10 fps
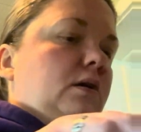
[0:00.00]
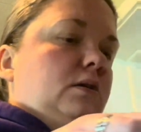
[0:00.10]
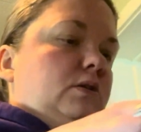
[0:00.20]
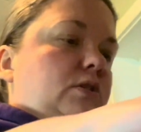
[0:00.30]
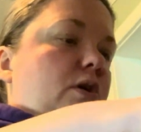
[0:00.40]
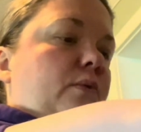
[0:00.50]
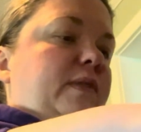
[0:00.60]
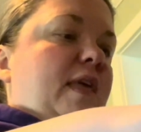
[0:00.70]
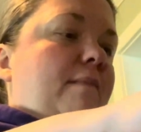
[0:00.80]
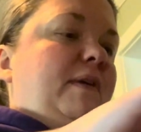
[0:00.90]
So with
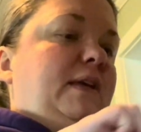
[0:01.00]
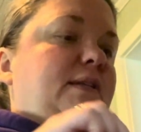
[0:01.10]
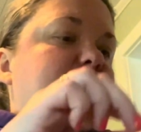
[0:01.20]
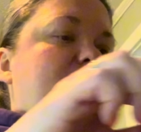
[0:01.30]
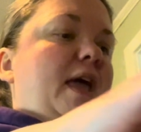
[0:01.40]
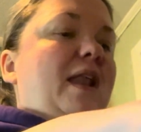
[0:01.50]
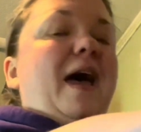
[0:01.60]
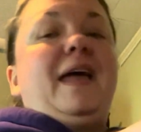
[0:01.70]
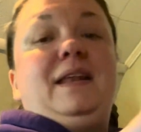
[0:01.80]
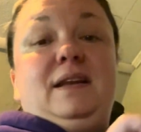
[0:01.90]
that being said,
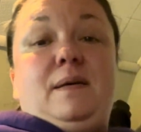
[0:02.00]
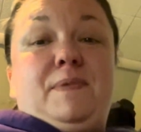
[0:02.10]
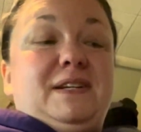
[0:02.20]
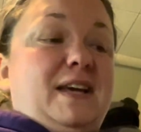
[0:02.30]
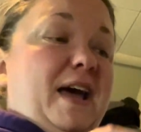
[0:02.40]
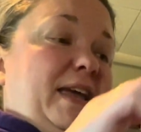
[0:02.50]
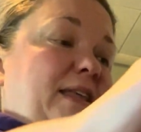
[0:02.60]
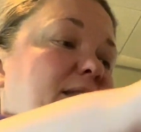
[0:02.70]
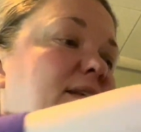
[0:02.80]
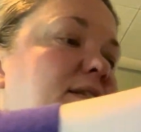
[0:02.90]
I ended up
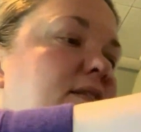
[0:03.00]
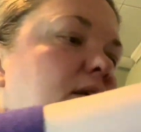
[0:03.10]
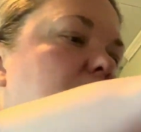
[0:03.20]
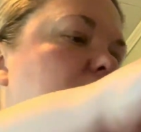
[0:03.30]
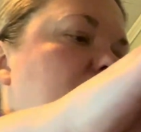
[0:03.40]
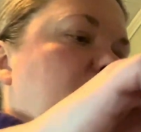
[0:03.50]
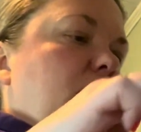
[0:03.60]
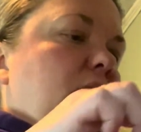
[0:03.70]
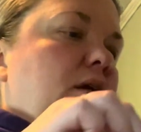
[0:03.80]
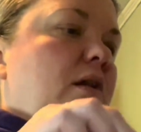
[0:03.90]
untying this,
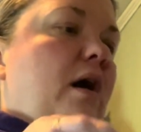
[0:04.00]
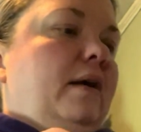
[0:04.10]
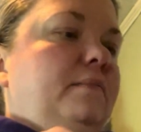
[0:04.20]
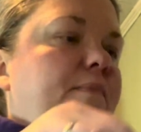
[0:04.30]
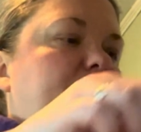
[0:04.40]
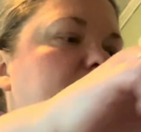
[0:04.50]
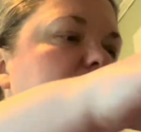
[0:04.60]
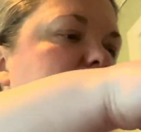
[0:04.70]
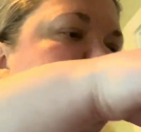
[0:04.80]
not because